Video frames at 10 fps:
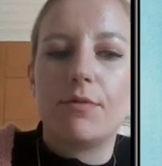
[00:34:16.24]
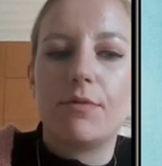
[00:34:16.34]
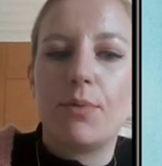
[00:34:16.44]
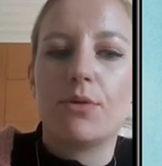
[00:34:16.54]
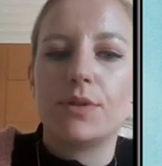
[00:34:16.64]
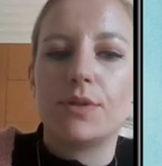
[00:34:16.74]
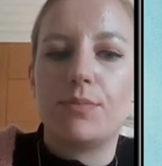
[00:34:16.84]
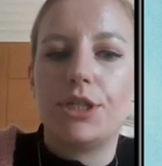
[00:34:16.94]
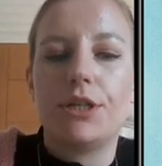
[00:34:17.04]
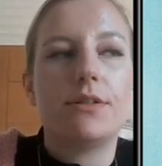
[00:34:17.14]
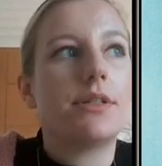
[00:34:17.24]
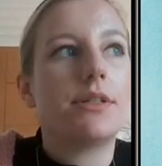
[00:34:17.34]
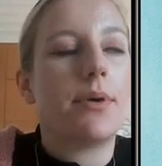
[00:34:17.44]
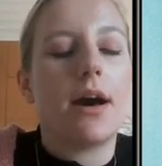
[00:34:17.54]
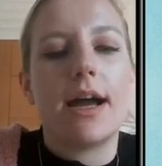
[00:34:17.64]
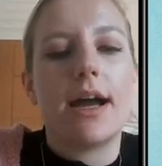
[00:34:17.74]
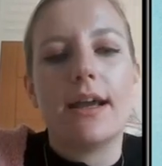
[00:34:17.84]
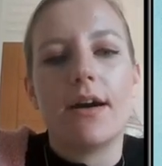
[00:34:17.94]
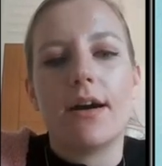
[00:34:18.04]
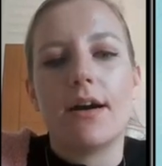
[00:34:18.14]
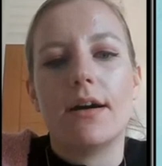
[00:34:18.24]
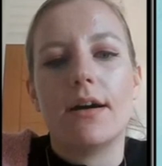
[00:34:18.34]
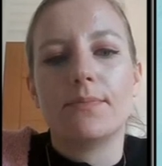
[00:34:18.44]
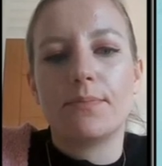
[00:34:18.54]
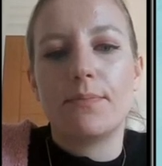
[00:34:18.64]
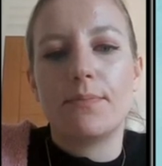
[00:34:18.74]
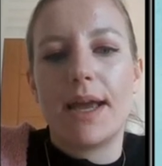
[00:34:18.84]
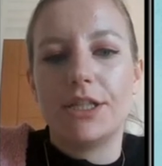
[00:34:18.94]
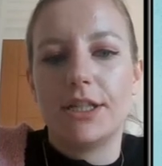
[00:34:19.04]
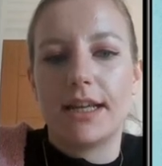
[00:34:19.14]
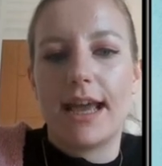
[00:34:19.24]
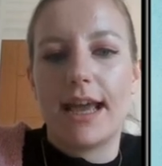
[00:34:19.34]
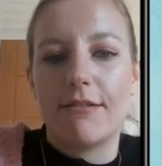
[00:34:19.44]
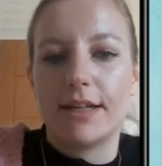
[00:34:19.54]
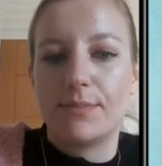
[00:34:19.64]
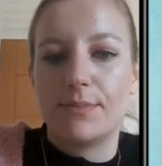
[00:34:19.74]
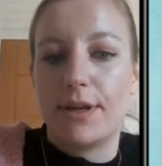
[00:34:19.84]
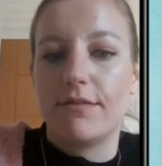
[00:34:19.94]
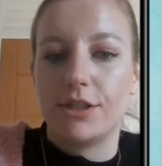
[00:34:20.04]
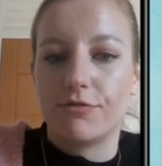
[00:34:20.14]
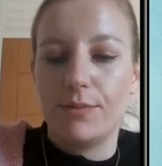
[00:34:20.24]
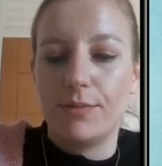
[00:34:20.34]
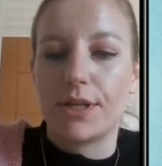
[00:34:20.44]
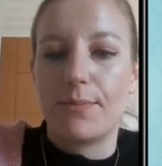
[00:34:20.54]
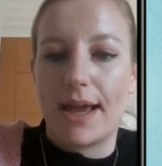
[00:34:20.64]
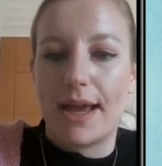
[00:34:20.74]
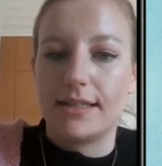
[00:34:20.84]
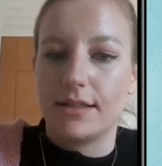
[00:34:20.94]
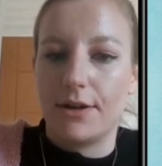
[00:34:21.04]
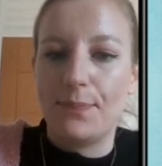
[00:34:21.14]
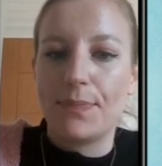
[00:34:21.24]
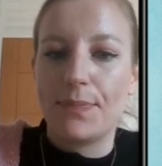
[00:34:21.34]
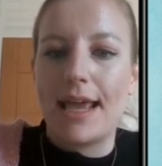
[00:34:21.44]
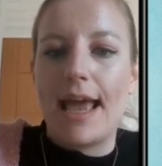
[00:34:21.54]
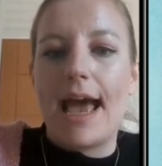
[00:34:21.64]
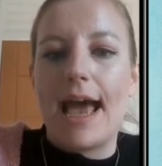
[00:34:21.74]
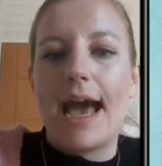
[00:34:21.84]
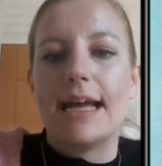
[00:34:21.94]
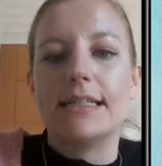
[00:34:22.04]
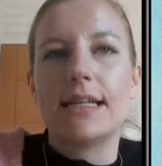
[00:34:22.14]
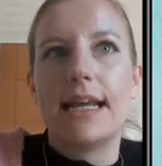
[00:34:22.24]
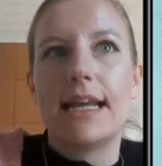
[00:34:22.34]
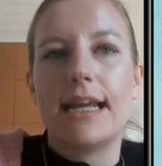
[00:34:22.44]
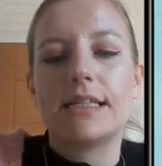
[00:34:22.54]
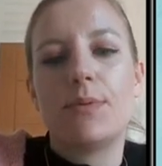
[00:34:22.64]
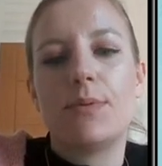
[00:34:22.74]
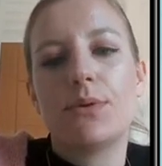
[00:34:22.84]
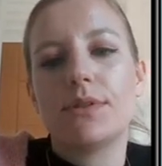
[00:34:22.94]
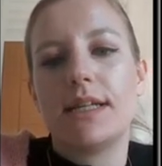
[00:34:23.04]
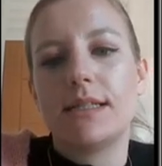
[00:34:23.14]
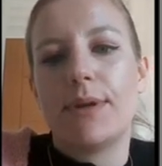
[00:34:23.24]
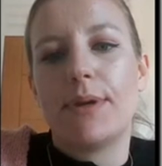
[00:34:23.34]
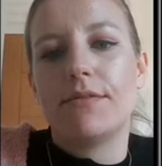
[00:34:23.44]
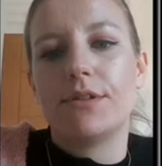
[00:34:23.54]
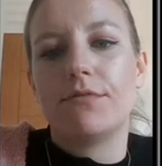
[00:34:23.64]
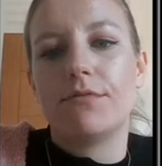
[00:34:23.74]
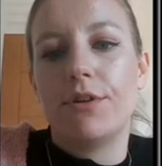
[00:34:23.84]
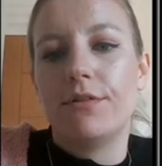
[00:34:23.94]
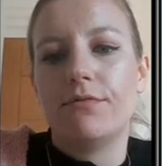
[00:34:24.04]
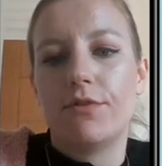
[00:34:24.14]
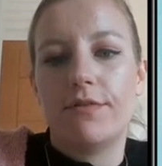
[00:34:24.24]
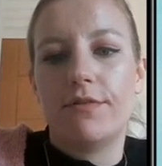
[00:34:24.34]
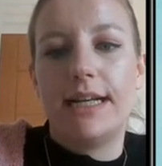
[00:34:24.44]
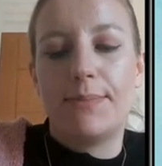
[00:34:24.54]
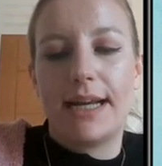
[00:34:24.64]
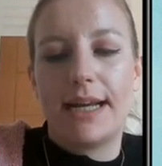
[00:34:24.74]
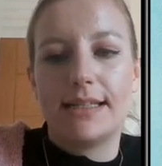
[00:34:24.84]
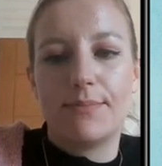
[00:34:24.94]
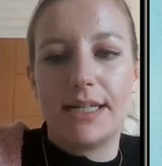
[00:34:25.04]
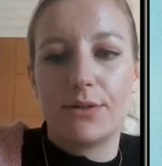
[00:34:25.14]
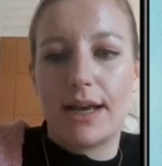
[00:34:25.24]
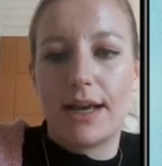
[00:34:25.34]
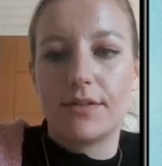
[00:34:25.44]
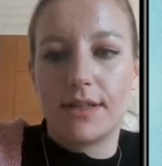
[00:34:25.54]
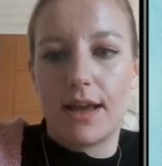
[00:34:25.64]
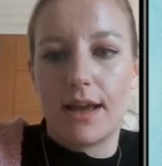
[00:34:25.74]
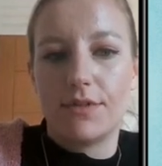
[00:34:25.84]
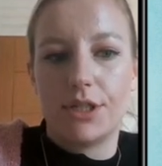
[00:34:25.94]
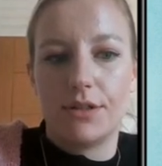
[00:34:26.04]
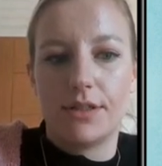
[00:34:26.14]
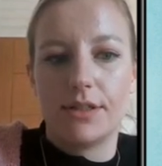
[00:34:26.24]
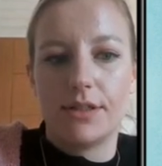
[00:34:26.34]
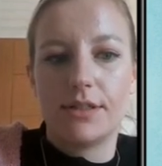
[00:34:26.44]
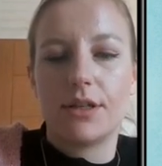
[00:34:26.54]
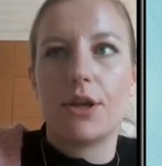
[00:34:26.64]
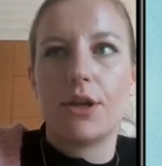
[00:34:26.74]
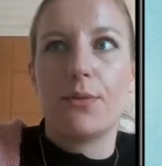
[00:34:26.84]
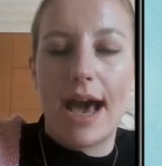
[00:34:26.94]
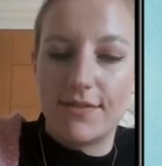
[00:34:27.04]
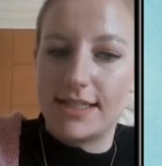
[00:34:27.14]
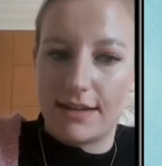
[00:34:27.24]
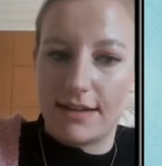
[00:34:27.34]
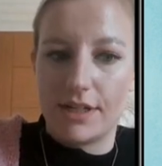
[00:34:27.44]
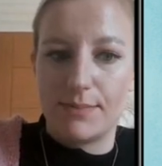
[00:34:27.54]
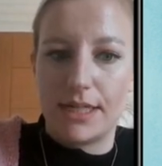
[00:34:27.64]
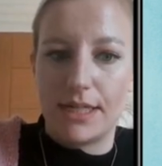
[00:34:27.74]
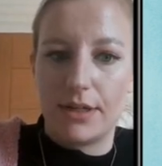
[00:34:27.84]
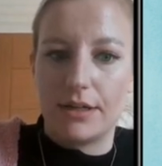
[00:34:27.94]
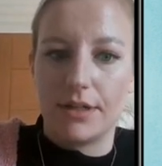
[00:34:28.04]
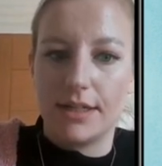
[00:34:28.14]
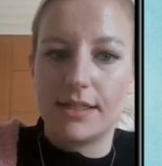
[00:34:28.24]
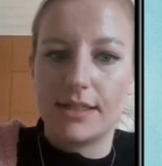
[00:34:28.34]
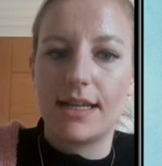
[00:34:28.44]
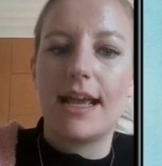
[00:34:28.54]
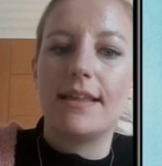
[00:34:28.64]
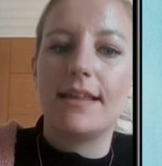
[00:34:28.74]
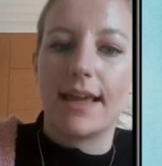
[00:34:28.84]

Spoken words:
this report was produced by our Patient and Carer Experience Group, so PACE-R, and it explores the experience of rurally based mental health service users who have a serious mental illness,